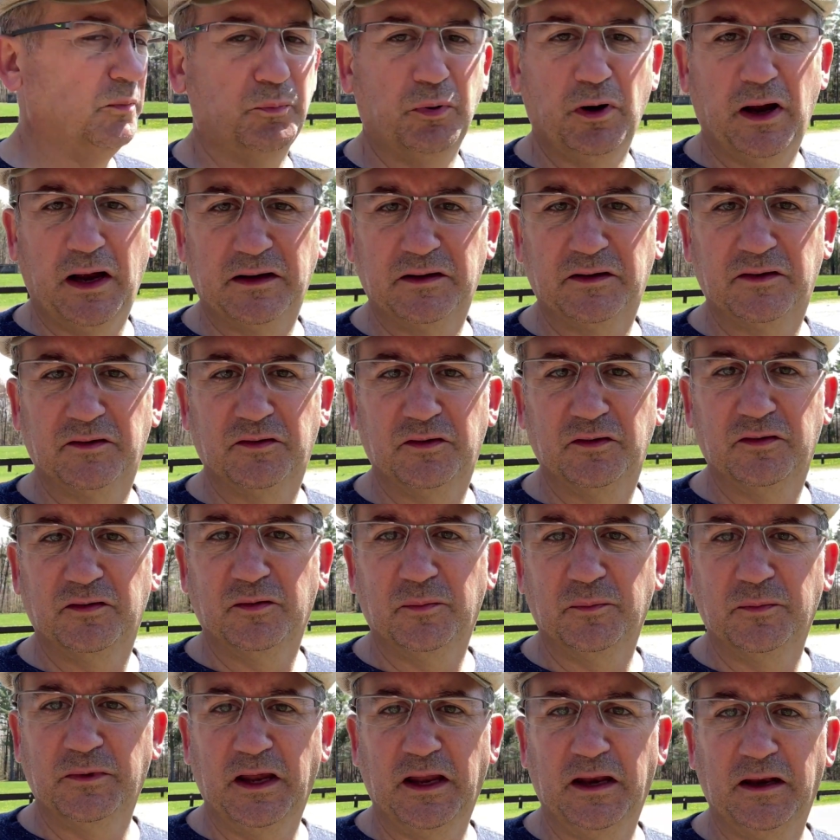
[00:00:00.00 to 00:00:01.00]
practicing
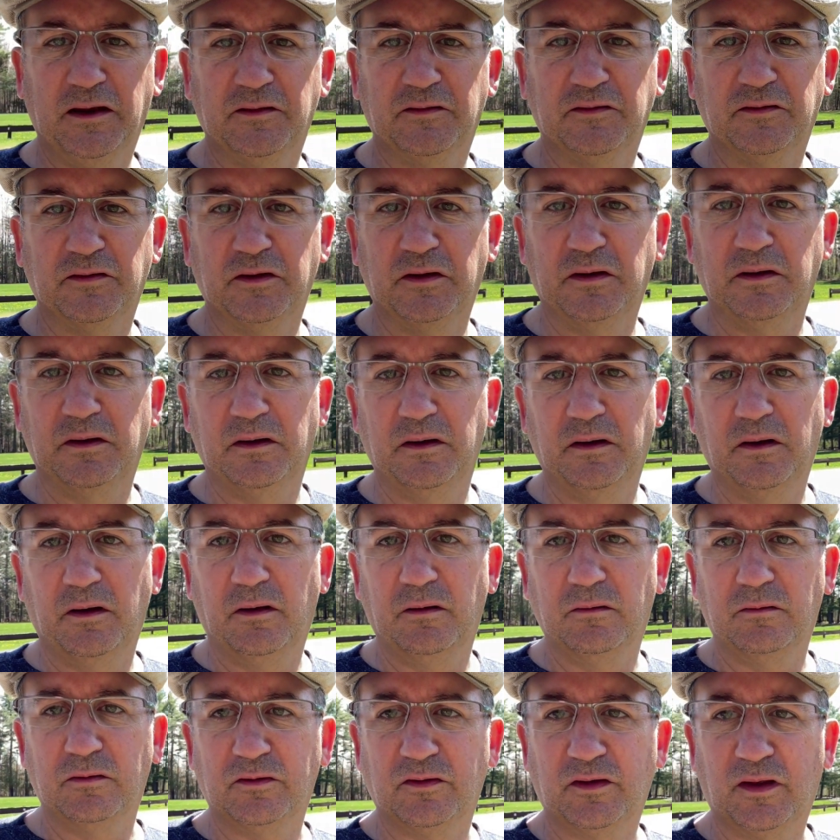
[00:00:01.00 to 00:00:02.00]
some tennis, and
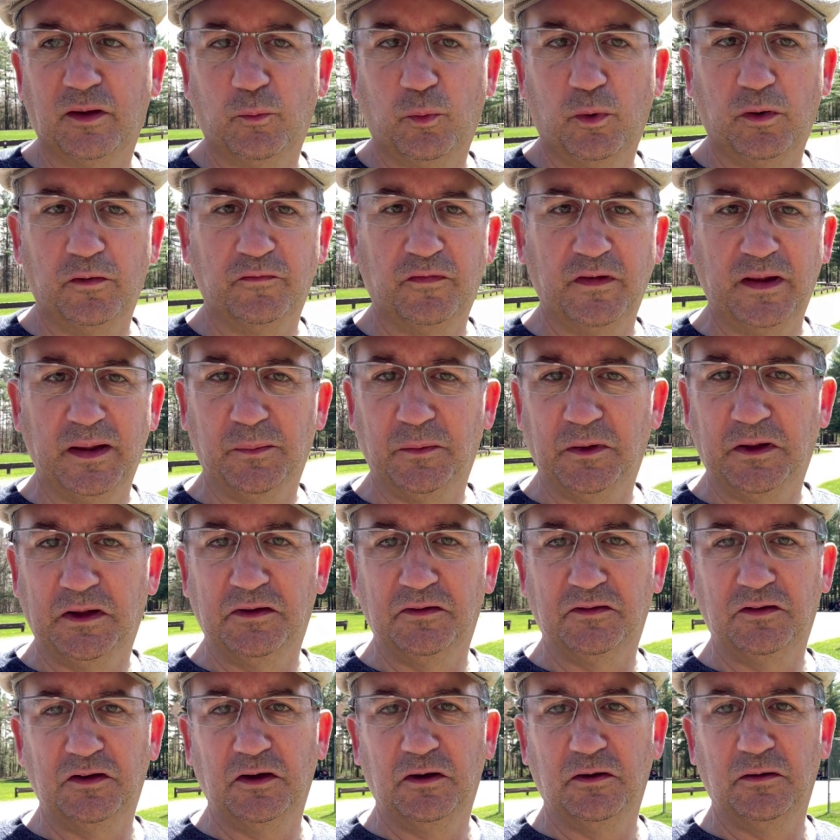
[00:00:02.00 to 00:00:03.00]
looks like one family
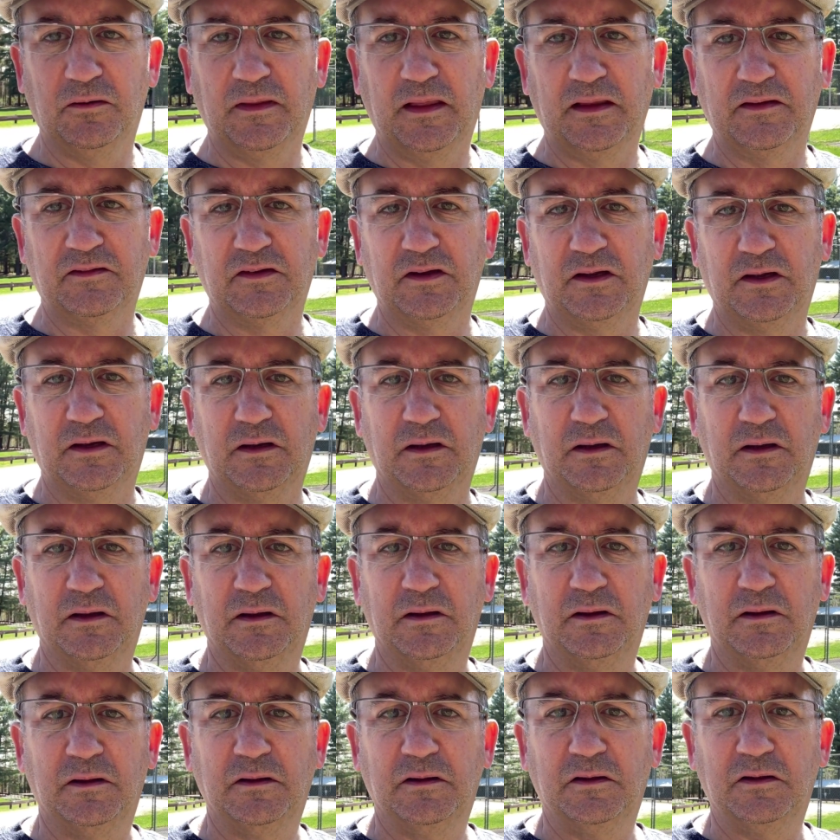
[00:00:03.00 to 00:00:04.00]
is here, and that's it.
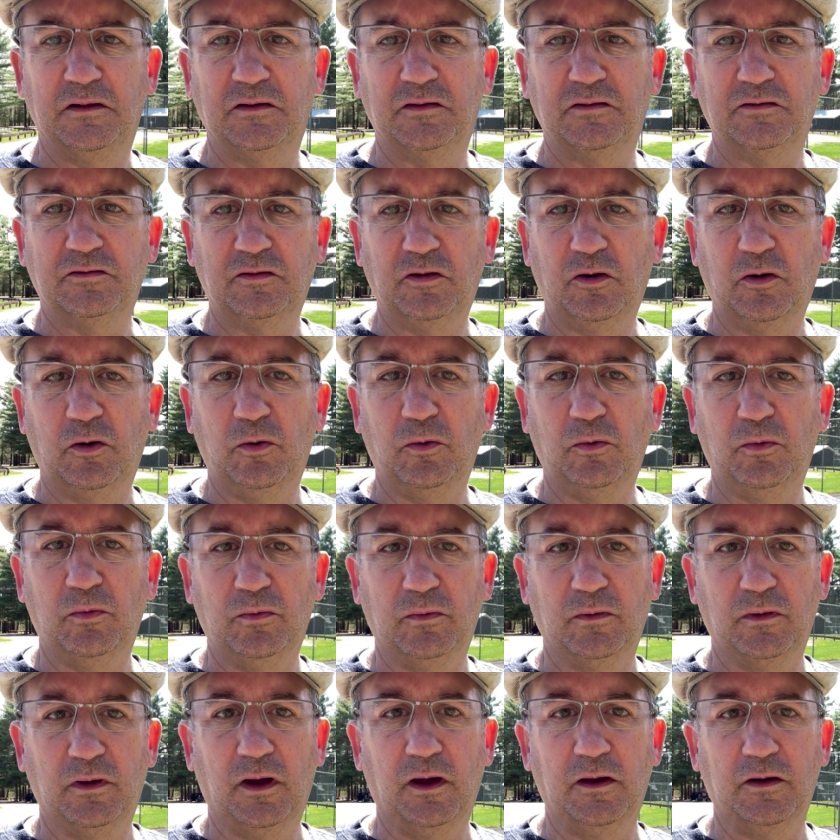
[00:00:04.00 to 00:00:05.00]
So
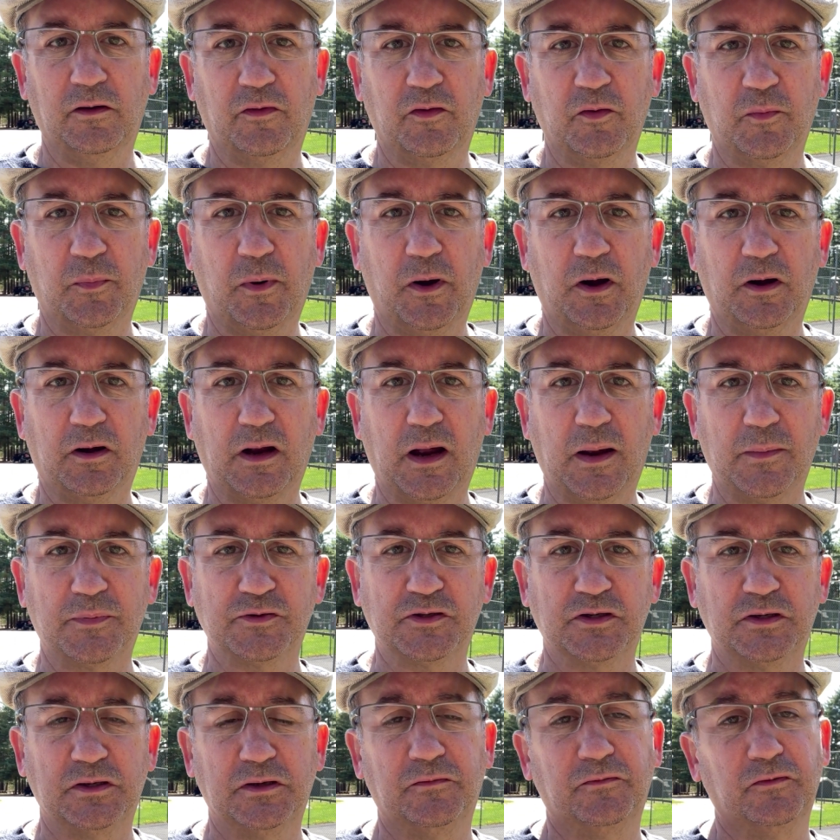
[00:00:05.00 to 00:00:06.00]
another park
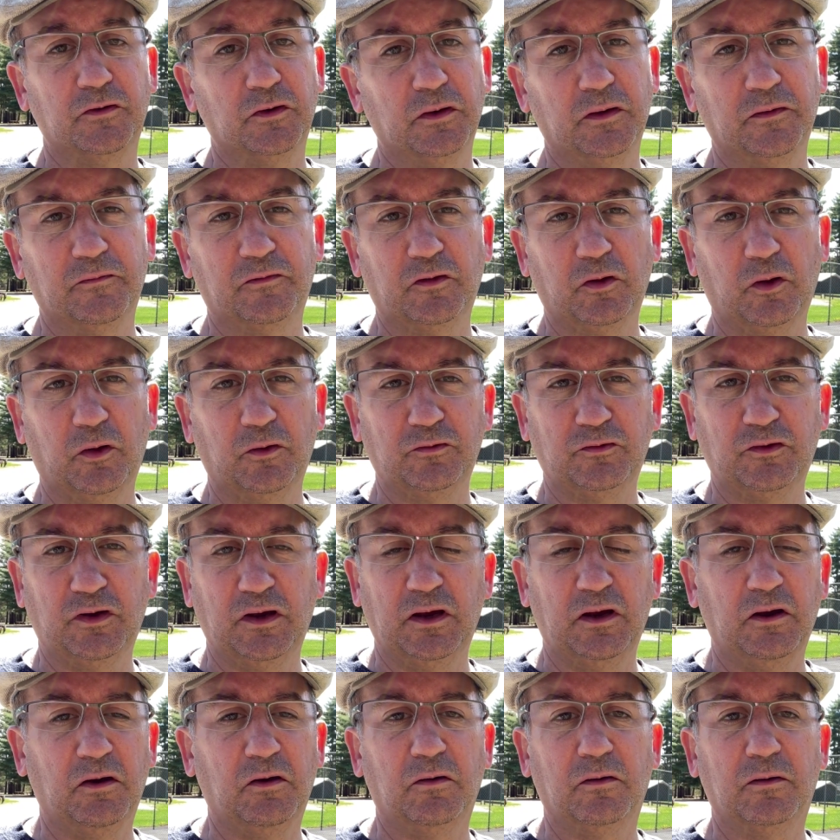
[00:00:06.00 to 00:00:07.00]
option if you live close to
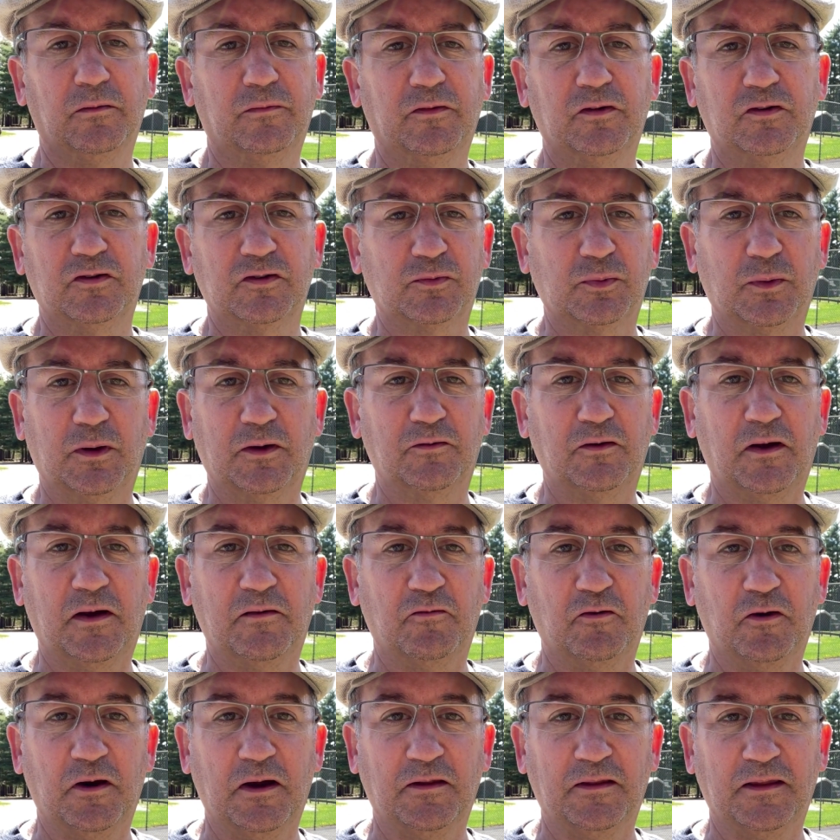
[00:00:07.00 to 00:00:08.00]
here, or if you just want to drive
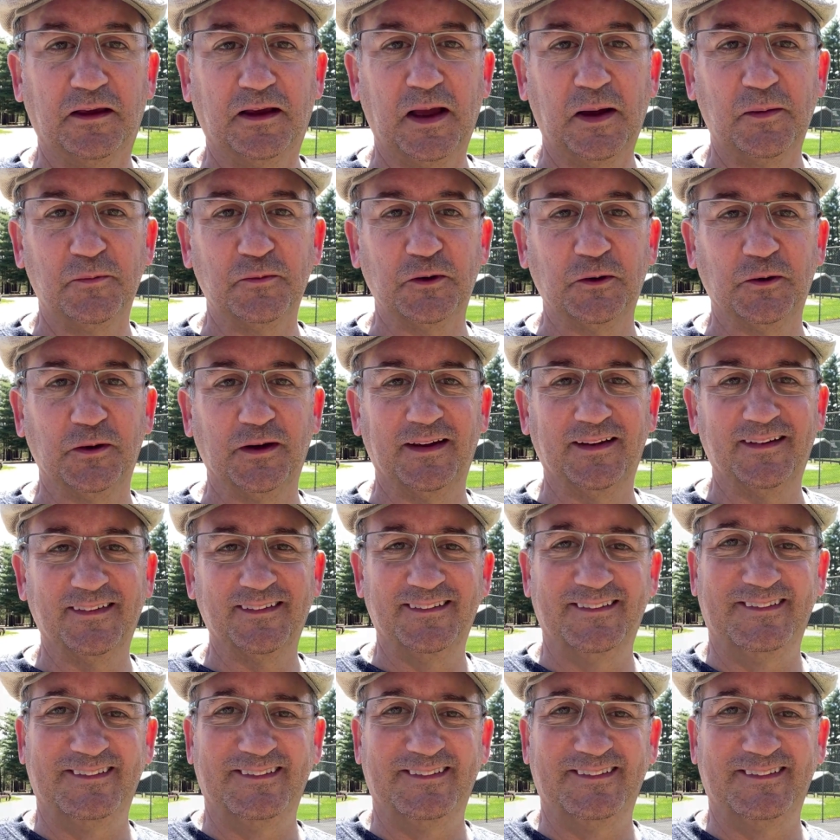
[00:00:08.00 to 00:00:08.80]
around like I'm doing.